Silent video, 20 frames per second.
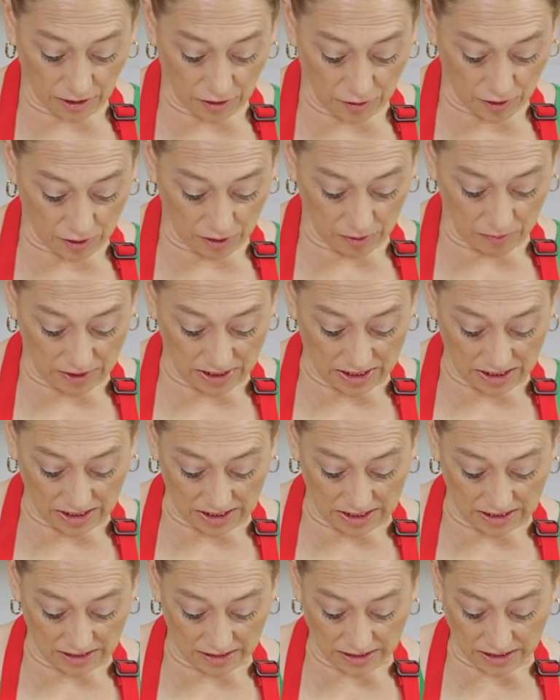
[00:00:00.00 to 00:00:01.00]
you can make
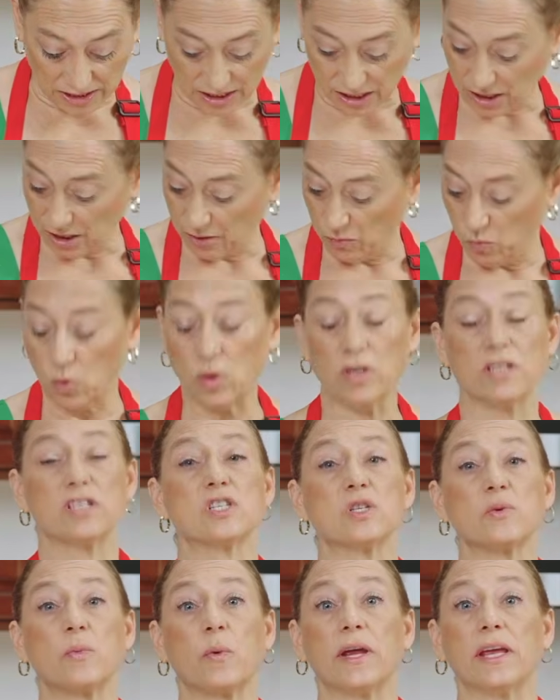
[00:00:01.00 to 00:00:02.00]
ahead of time.
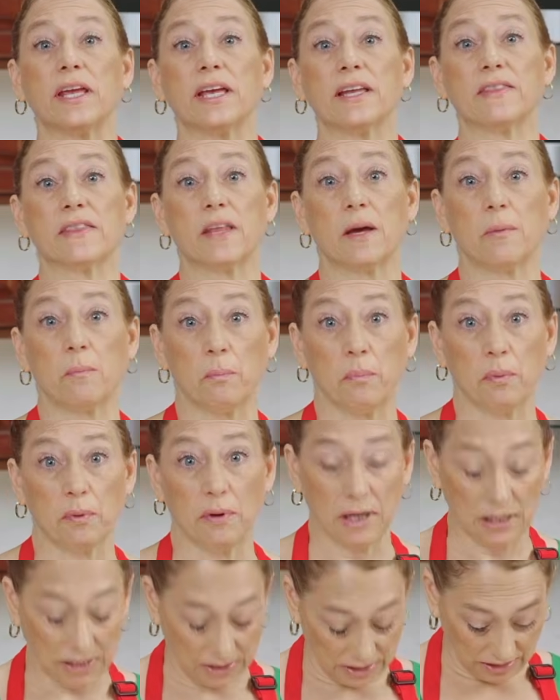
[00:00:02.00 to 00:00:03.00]
Once we get them
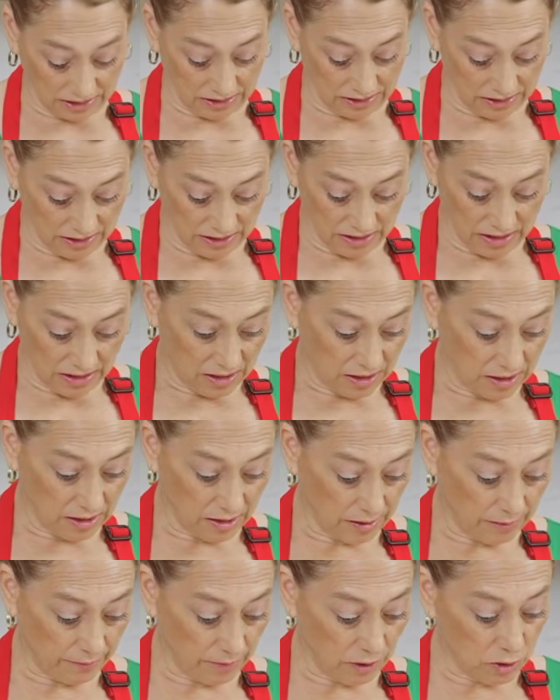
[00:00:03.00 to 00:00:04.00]
breaded,
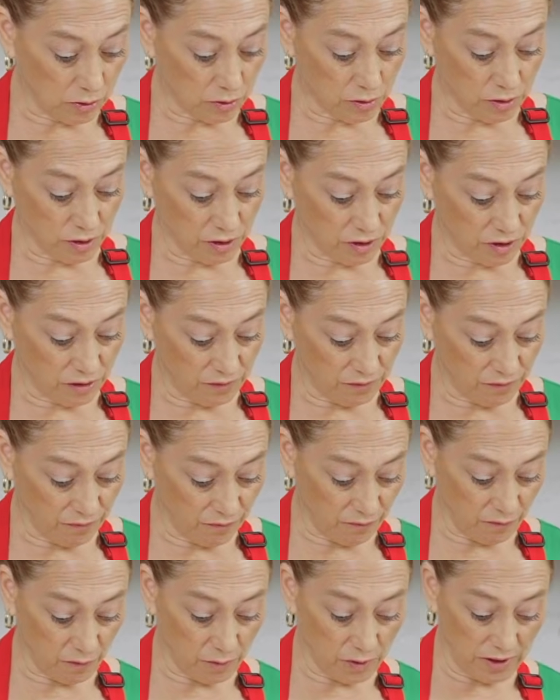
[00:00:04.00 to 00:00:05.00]
You could
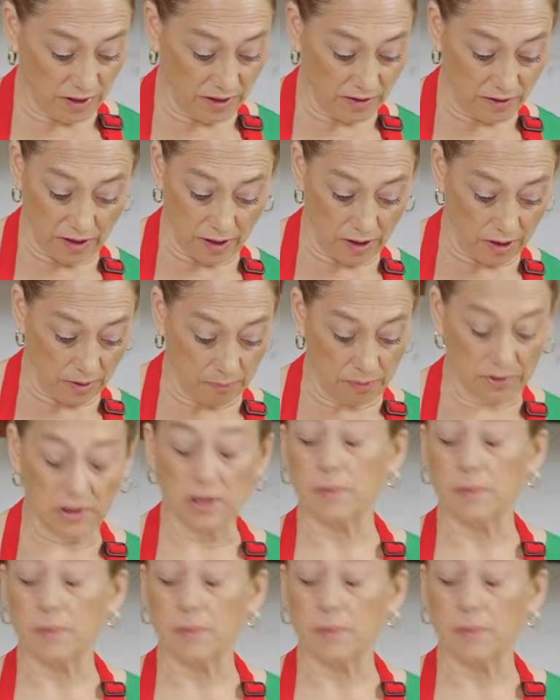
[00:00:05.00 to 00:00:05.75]
put